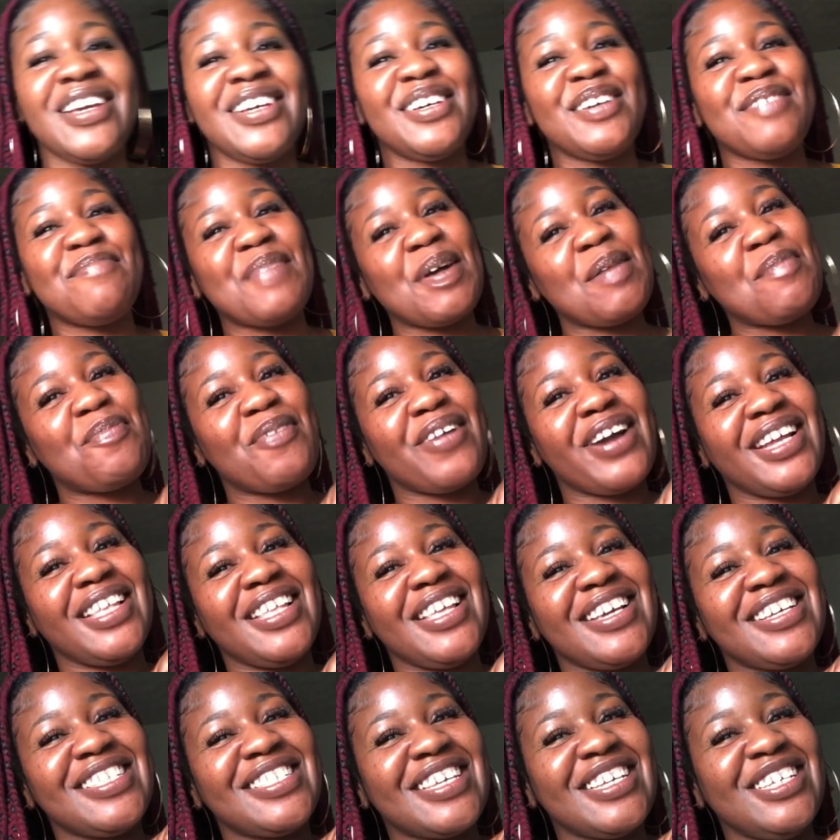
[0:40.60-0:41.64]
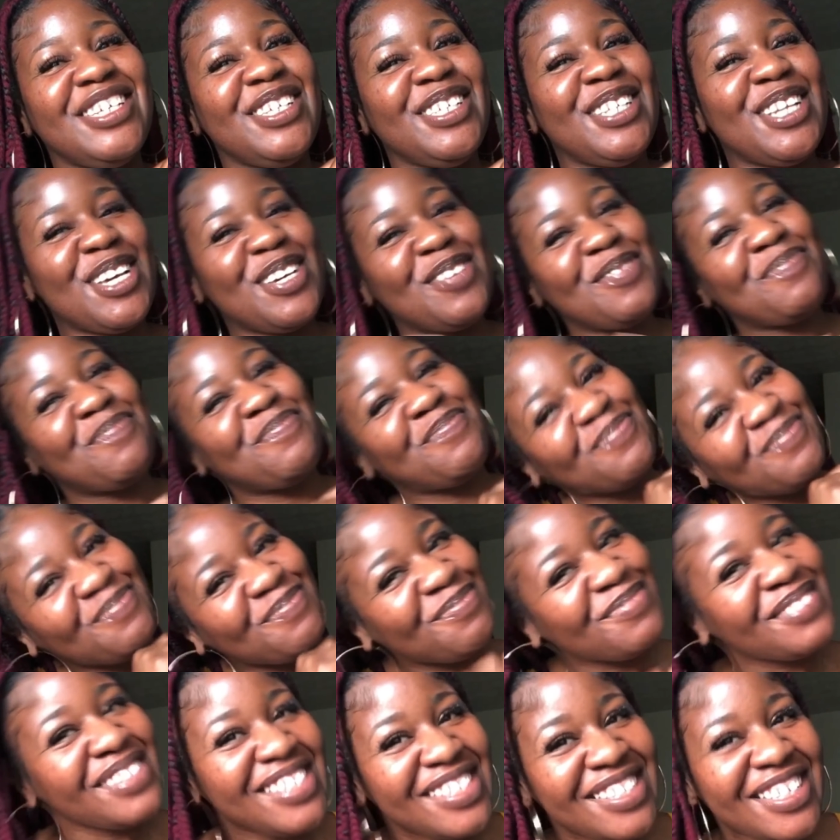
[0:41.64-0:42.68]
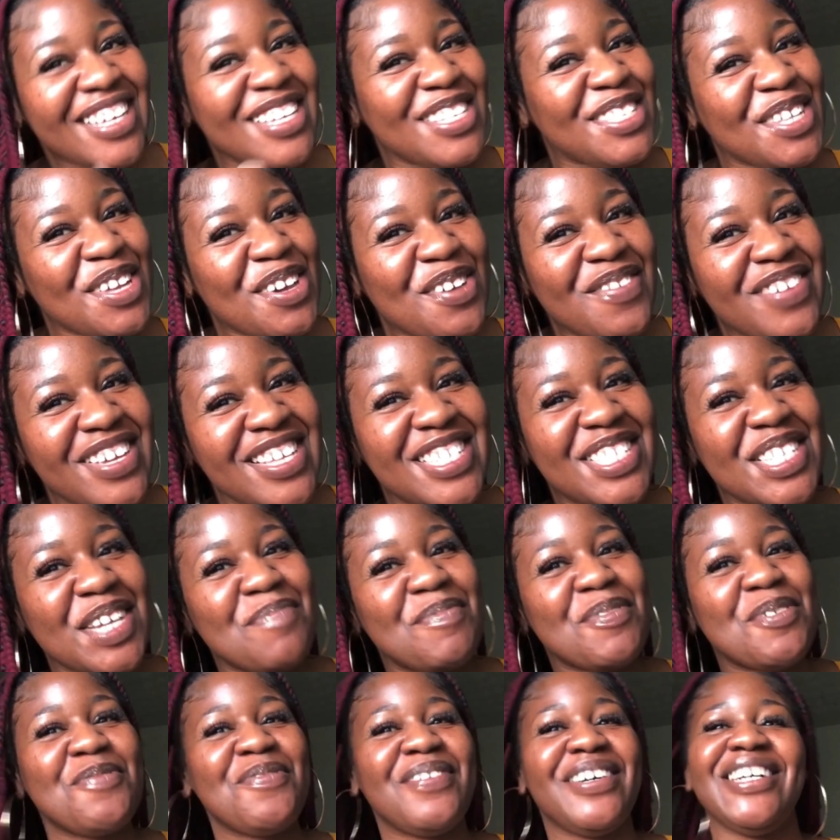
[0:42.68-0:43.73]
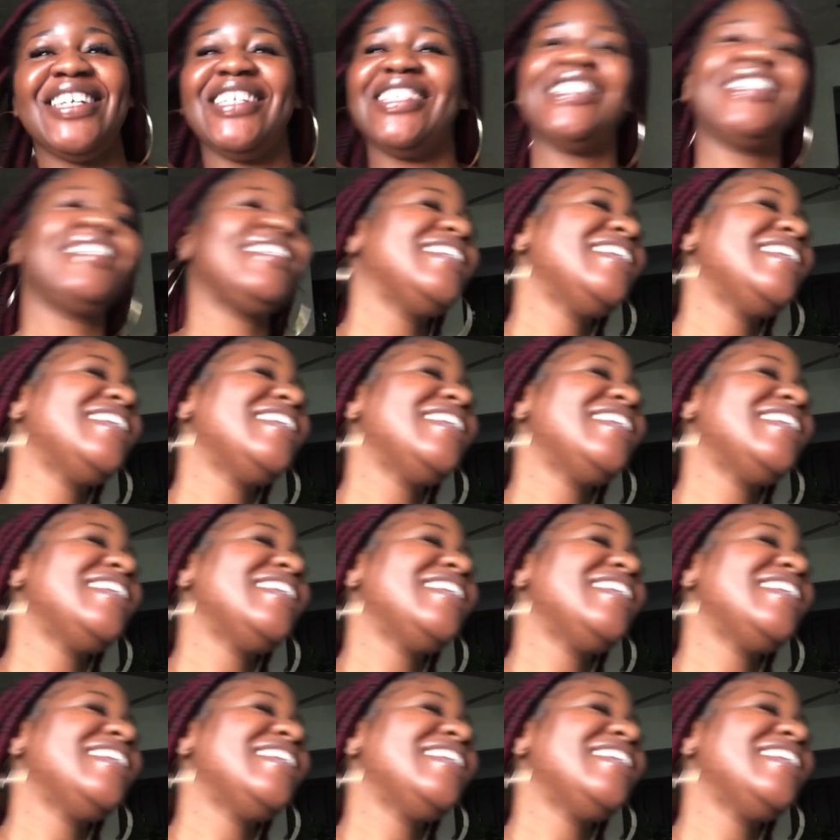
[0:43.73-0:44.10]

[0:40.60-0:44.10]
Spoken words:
my products, because you know that's always number one.